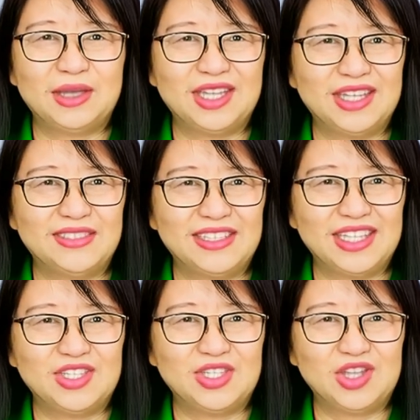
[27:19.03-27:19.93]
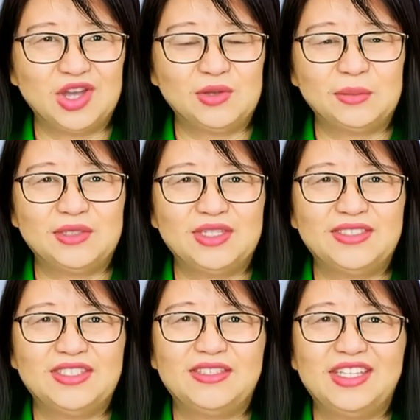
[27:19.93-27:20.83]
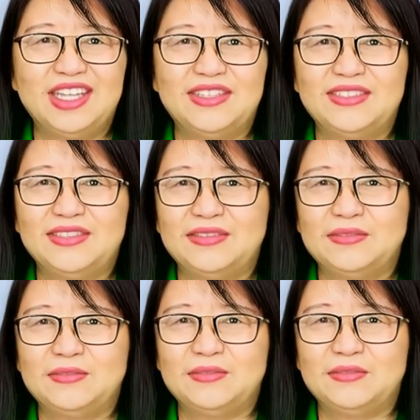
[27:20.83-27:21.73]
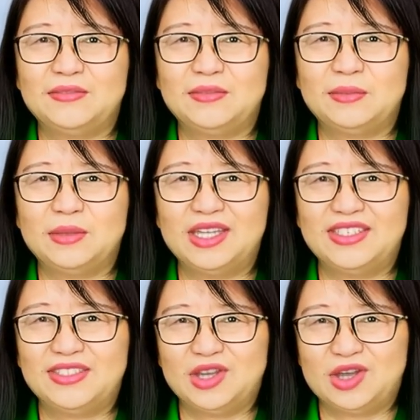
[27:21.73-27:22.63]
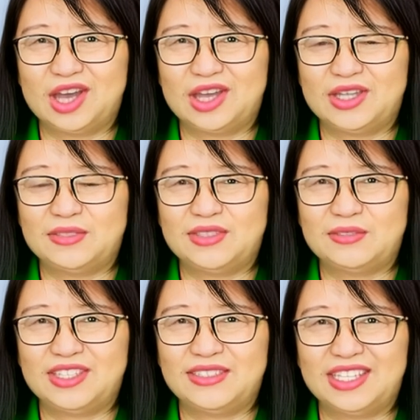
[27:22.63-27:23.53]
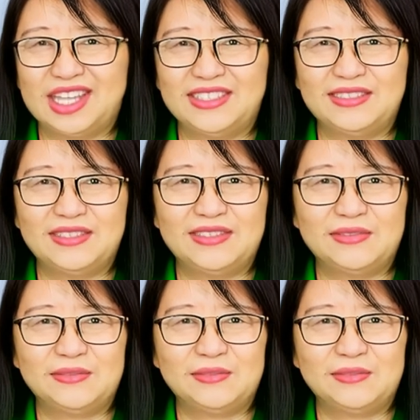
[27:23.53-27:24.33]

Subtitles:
Because each star represents a state. Because there are 50 states.